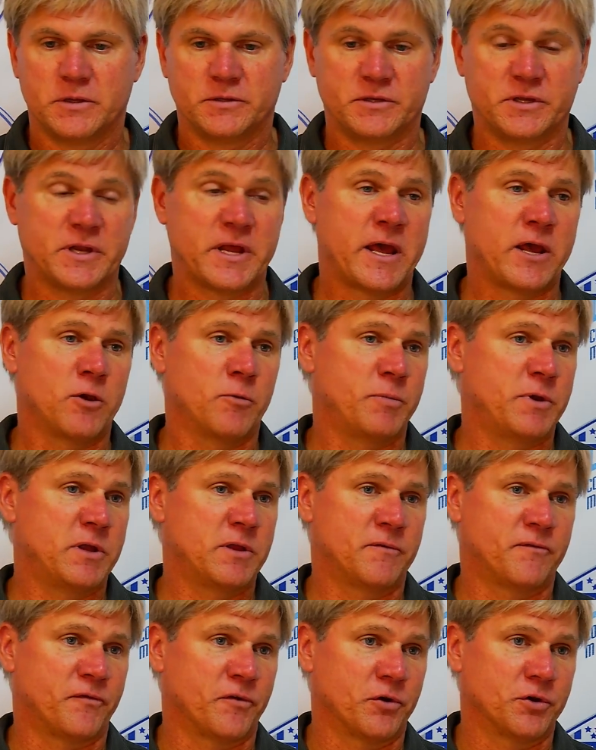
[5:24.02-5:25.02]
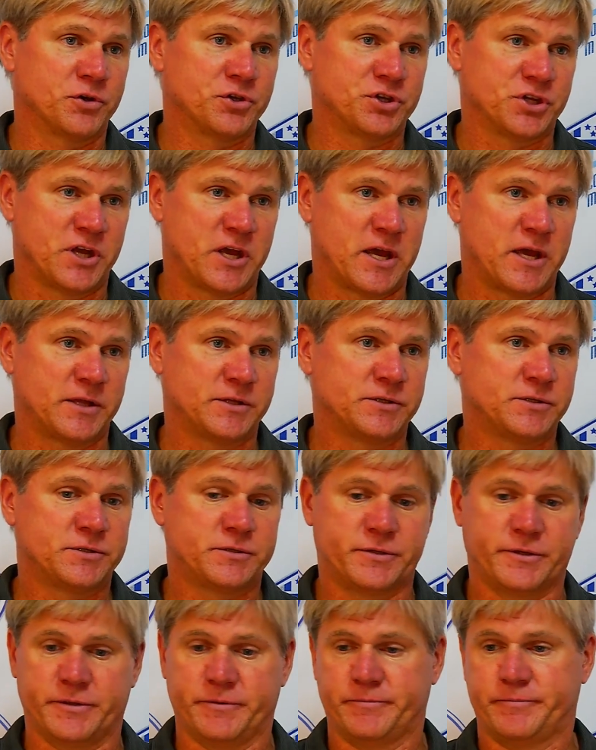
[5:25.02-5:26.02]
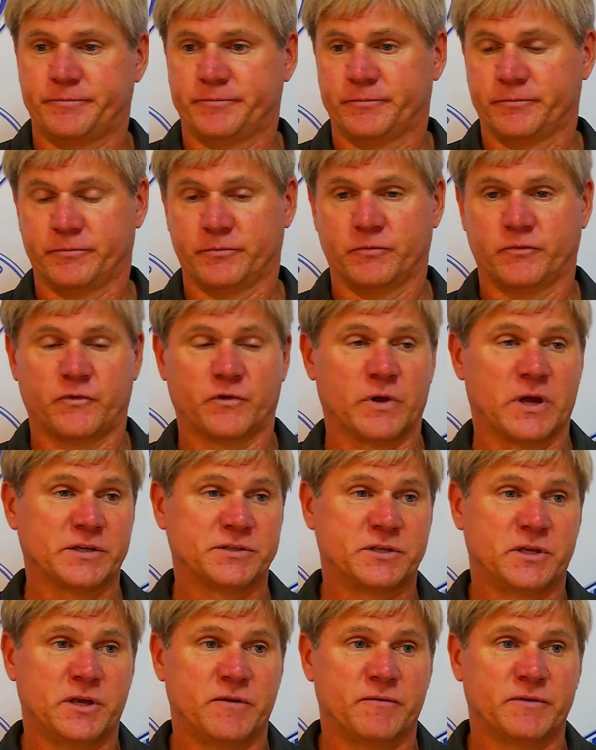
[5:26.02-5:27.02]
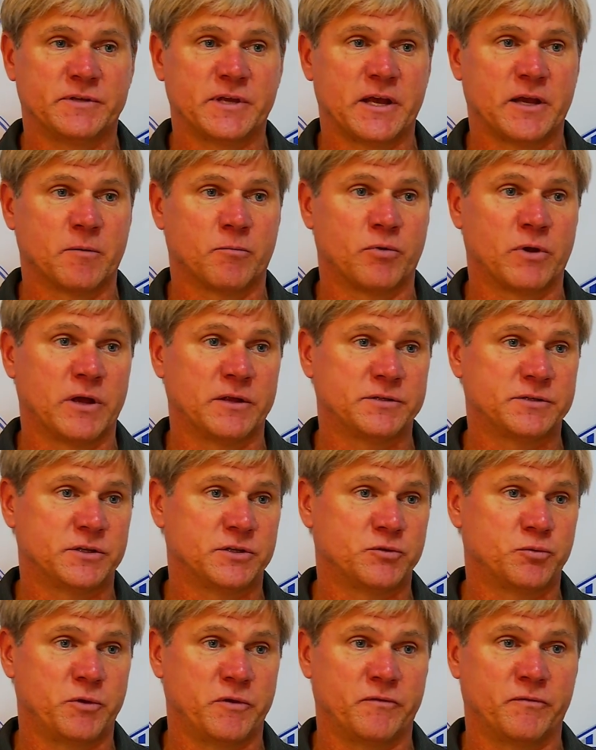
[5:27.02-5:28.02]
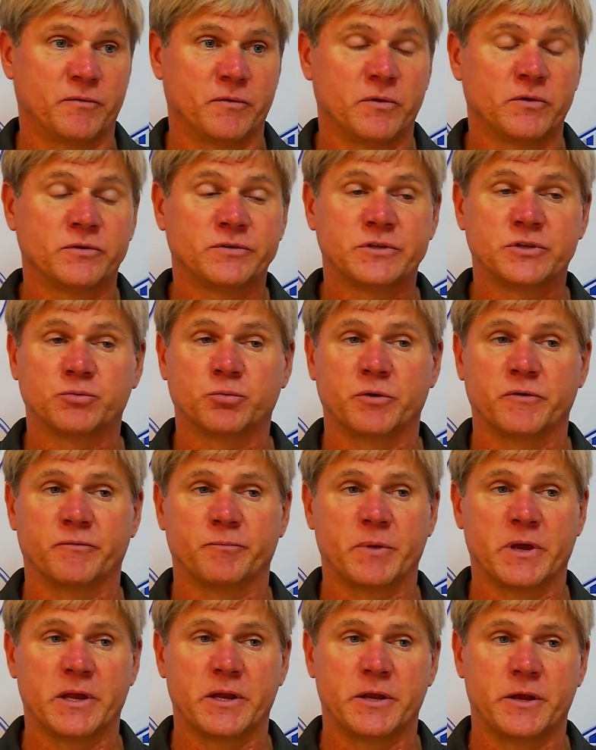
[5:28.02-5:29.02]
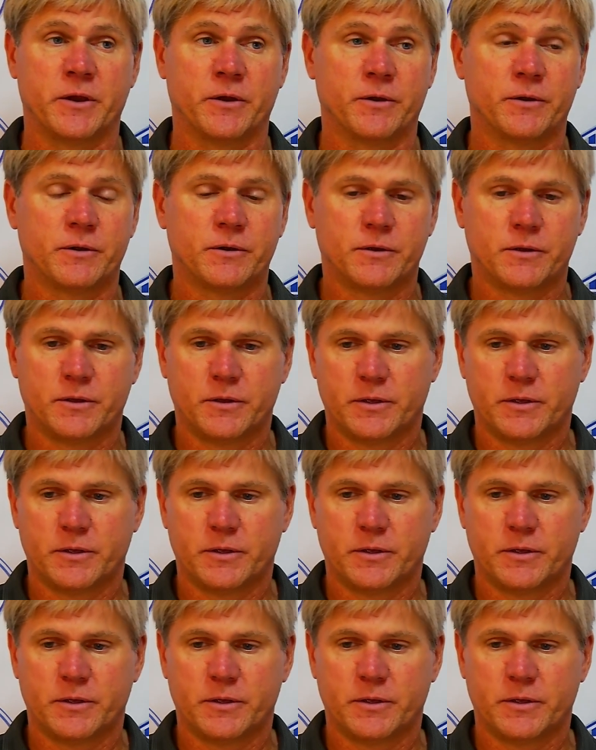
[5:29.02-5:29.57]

Today will be the first chance for us to even take a breath since we've been here.